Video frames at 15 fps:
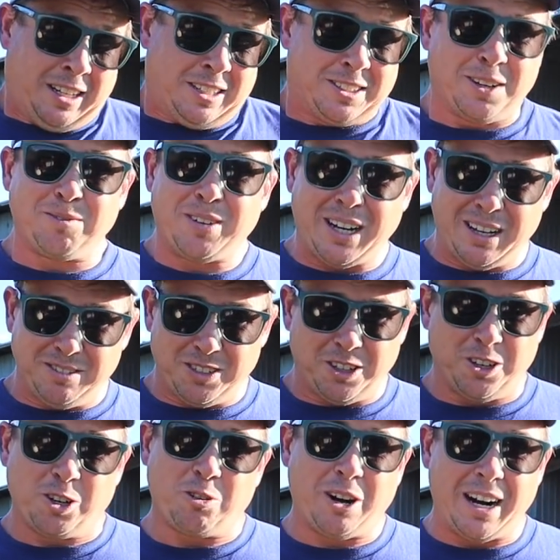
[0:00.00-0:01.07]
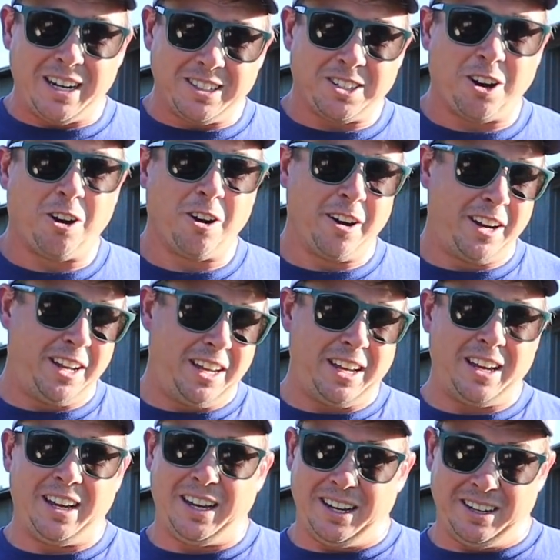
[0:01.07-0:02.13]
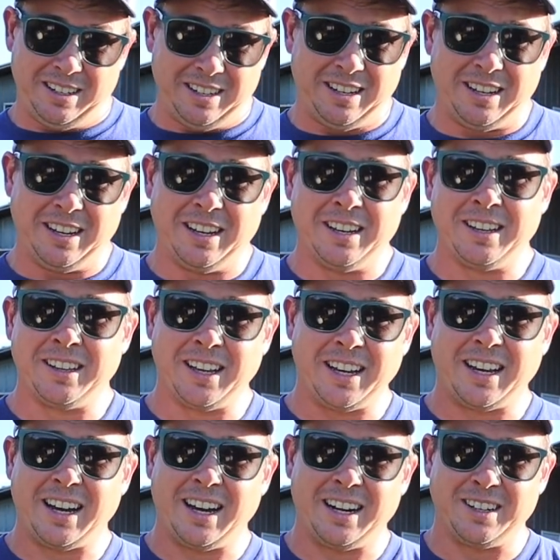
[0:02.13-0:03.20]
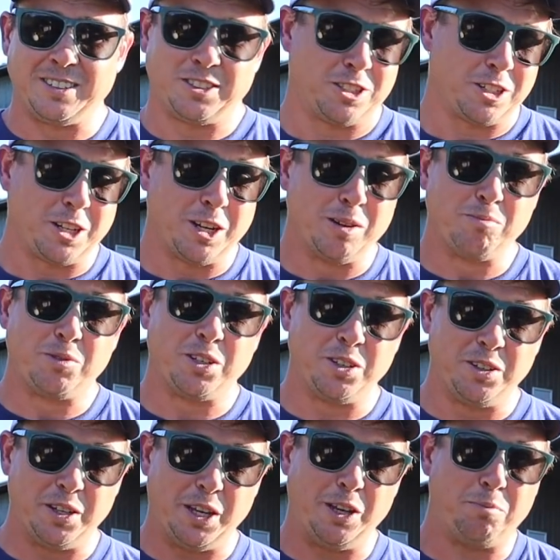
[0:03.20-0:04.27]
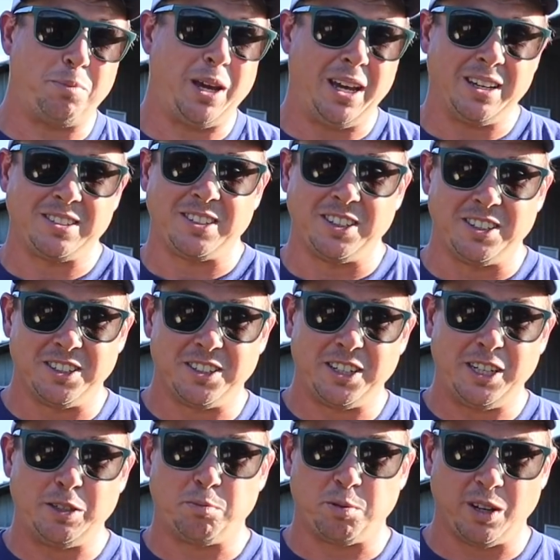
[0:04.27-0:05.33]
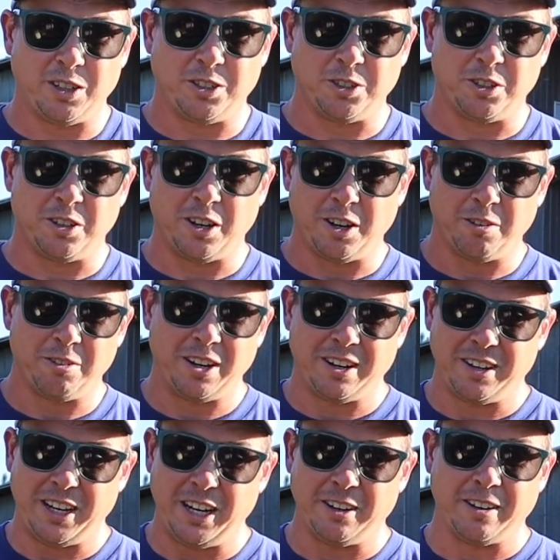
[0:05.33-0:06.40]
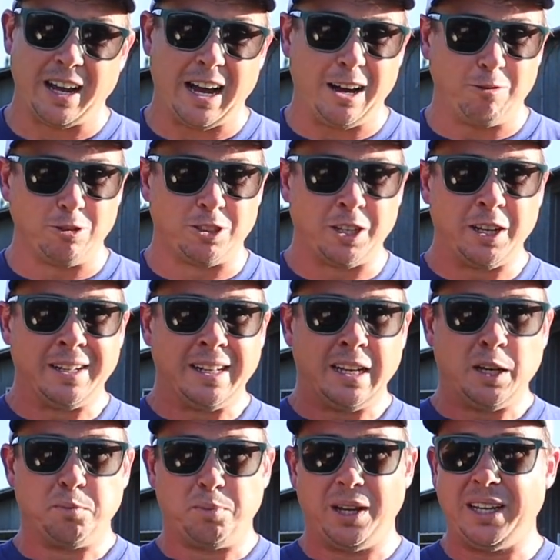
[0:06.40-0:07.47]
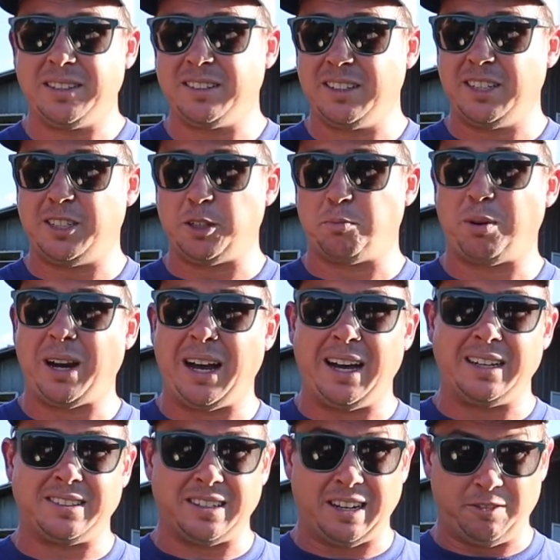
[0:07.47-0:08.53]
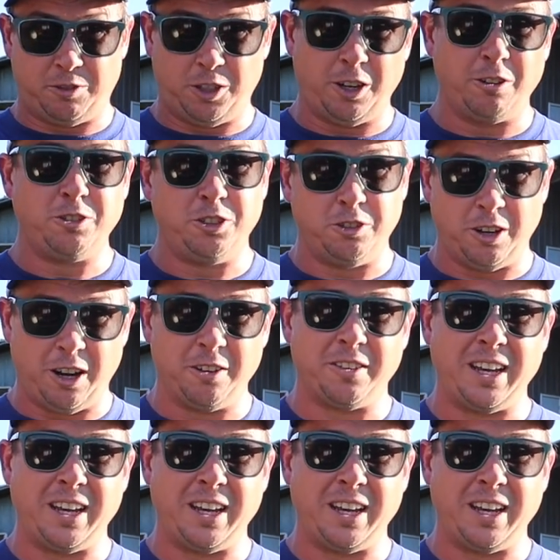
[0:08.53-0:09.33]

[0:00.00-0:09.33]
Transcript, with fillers: sometimes aren't quite as hardy, and they kind of succumb to the pest and disease pressure around here. Now I was pleasantly surprised. I've showed you all